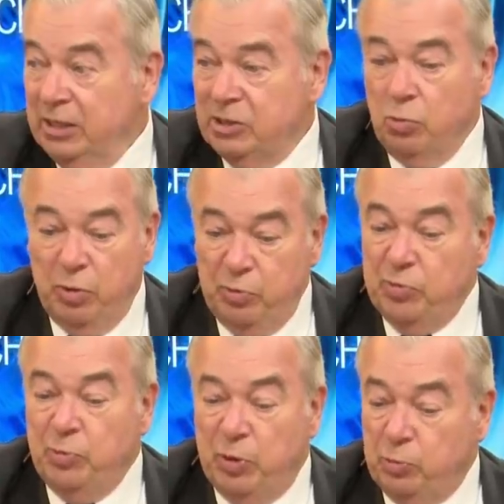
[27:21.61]
So, what,
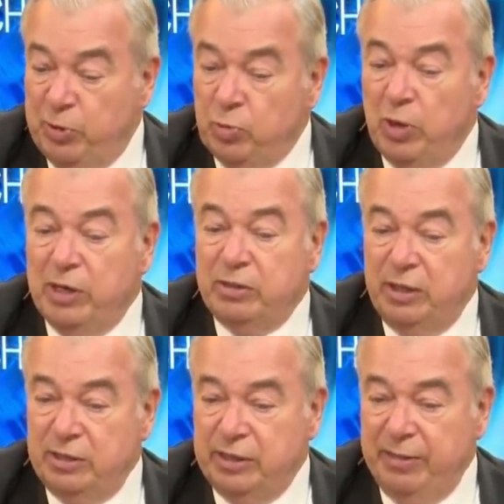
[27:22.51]
what we want
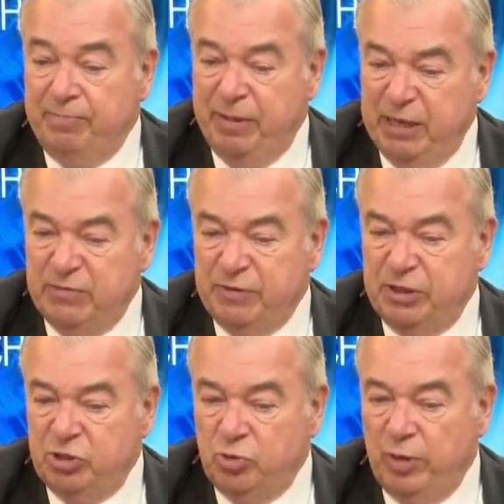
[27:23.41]
is a peaceful
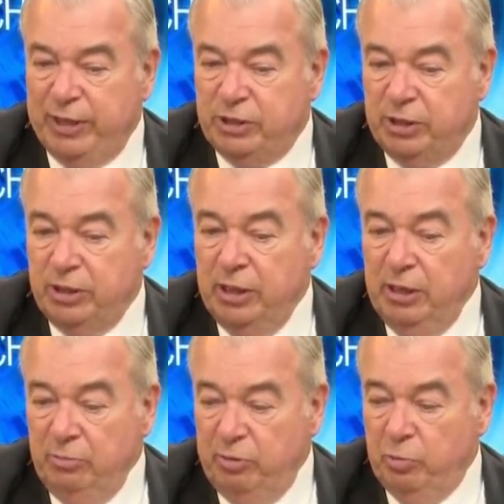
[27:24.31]
situation.
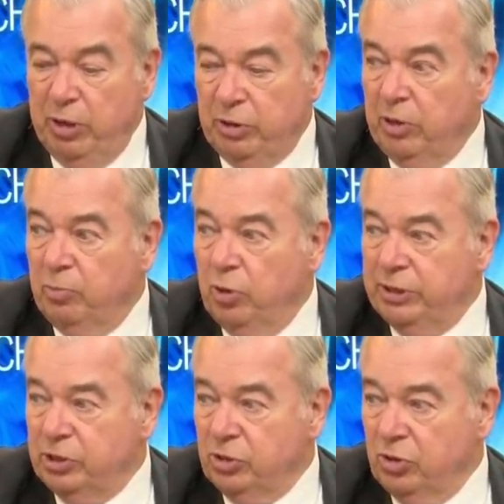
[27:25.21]
We want our
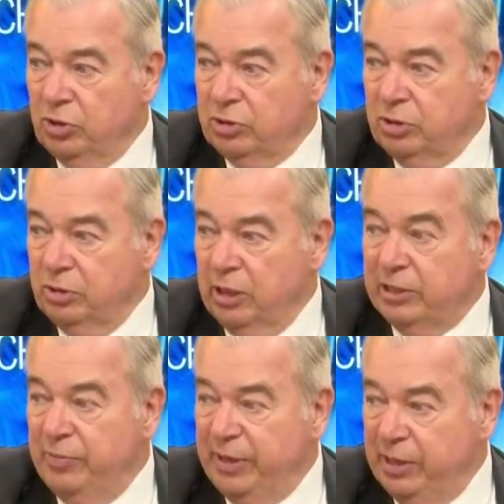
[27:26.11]
boys and girls
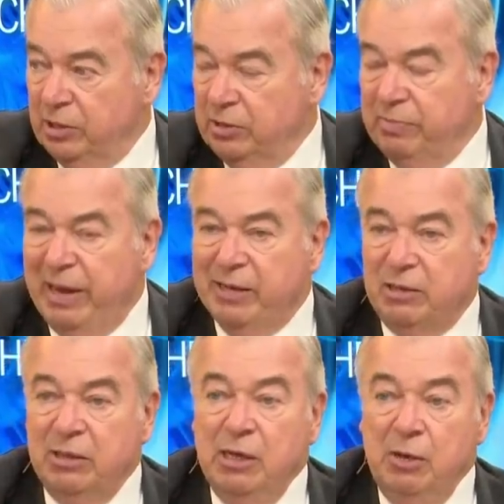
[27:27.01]
not to be killed in
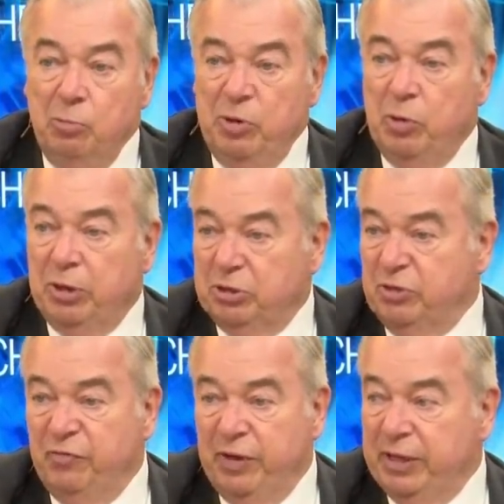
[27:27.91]
battle. We want our
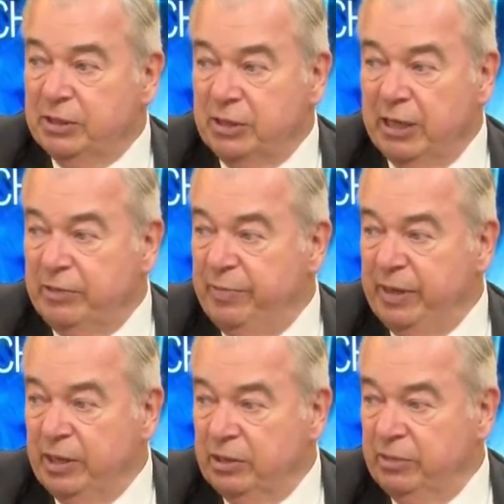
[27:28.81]
civilians not to be
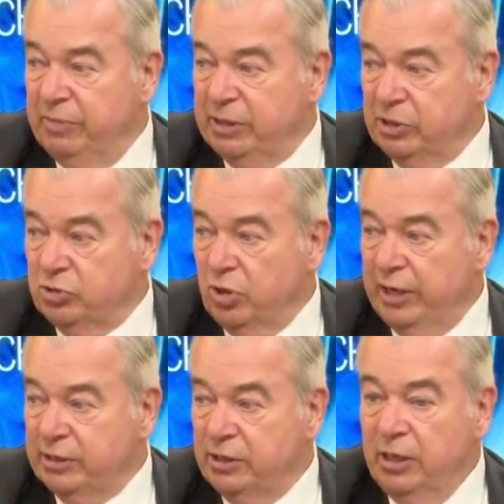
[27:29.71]
killed in missile
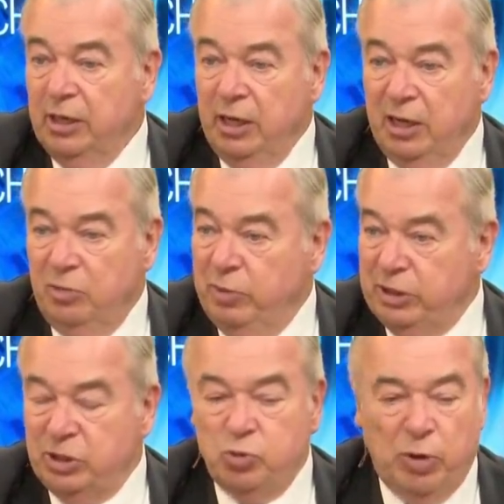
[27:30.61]
strikes. Uh, we
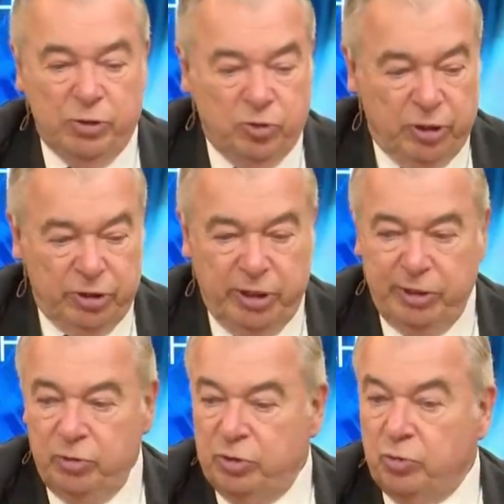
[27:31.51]
just want to
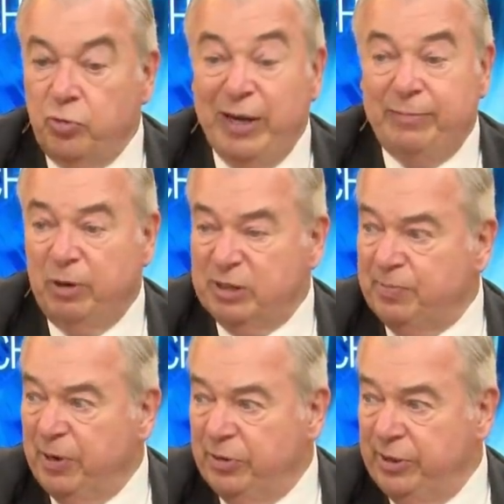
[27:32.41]
continue the great
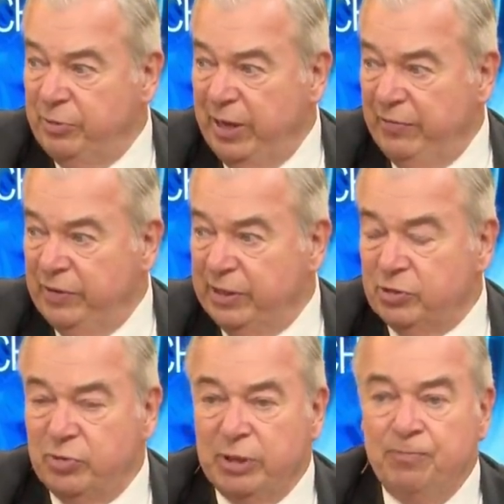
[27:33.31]
prosperity we have in
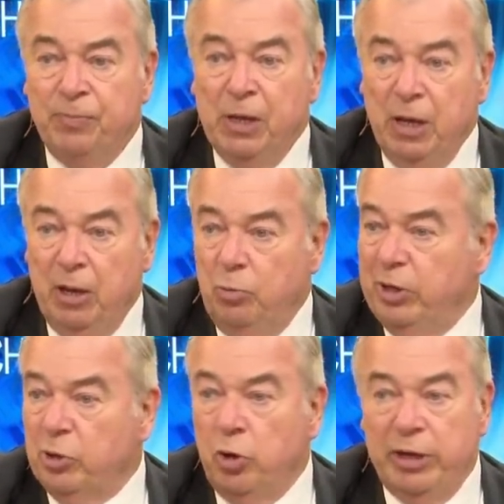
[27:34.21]
Israel. Uh, we
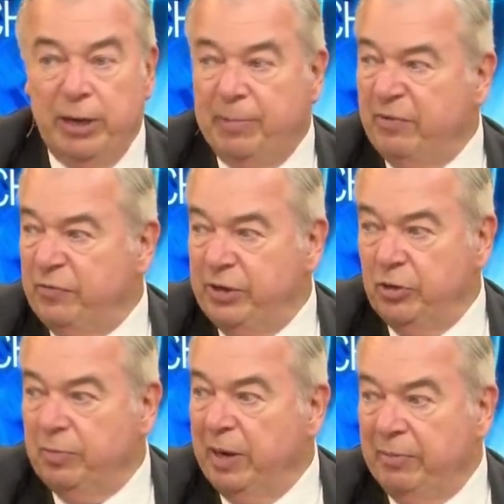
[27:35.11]
are going up every
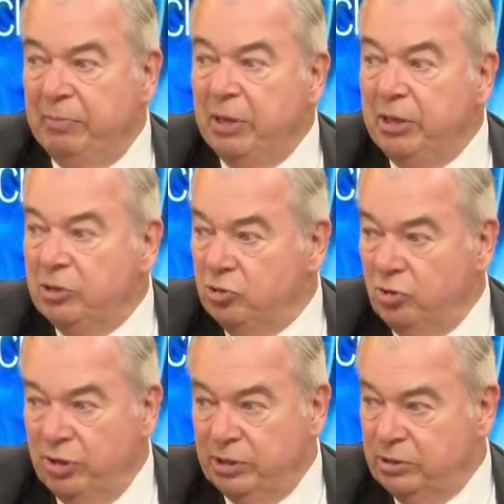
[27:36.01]
year by a million
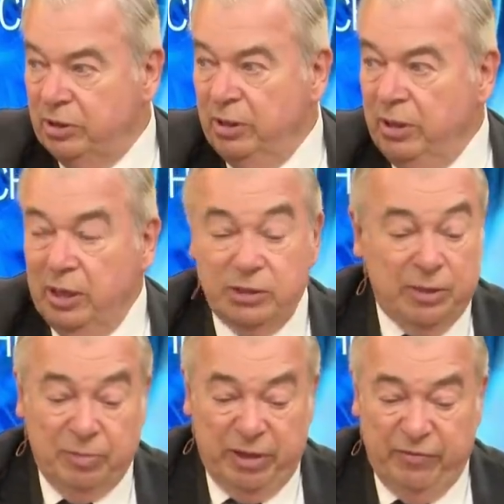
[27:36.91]
tourists. It's
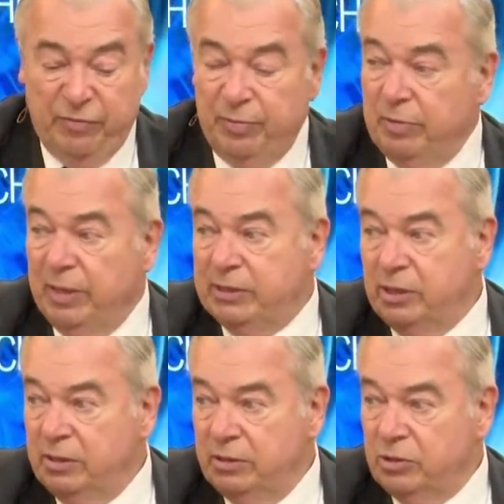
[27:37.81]
unbelievable. My
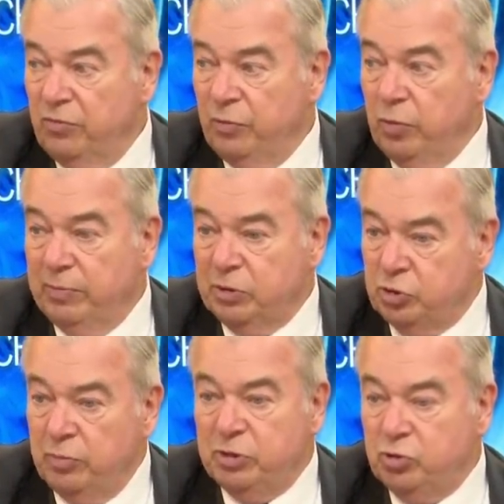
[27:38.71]
son is overwhelmed. There's
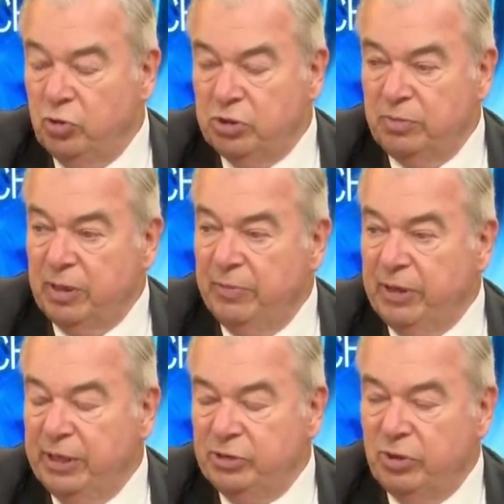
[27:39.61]
so much tourism
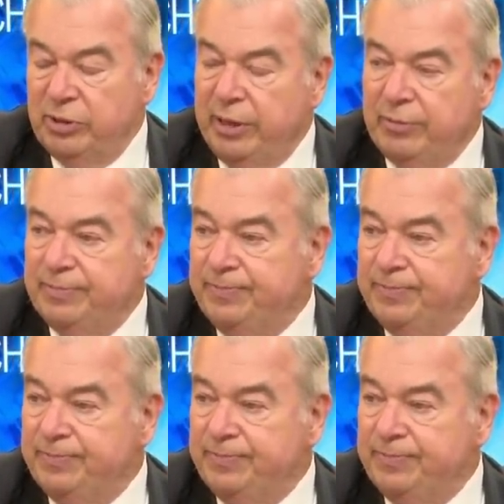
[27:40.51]
coming to Israel now.